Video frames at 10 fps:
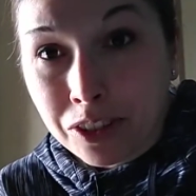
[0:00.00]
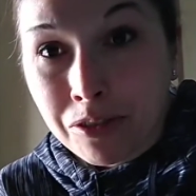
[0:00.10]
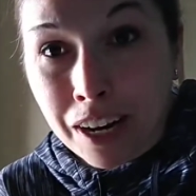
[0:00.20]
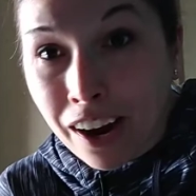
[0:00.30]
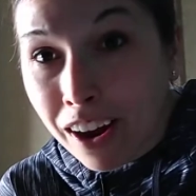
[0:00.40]
So
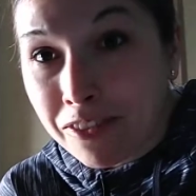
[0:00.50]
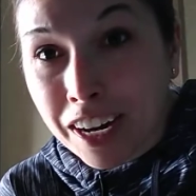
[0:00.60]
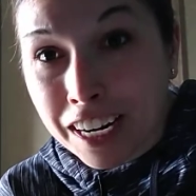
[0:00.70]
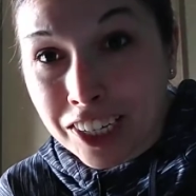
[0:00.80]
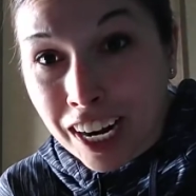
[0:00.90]
now I've
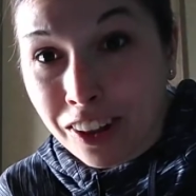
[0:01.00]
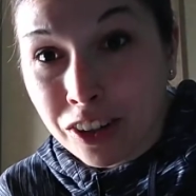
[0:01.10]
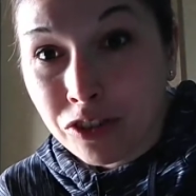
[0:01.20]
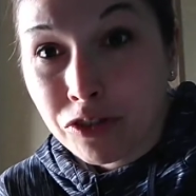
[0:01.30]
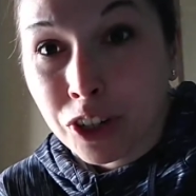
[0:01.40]
got a
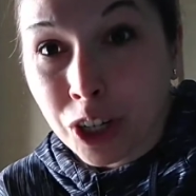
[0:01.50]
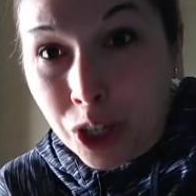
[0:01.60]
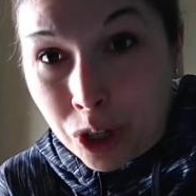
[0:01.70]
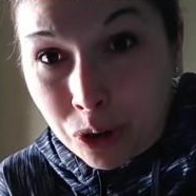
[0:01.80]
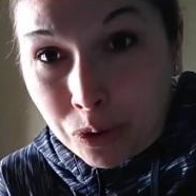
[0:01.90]
challenge for
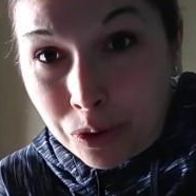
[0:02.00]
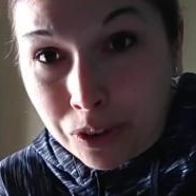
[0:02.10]
you.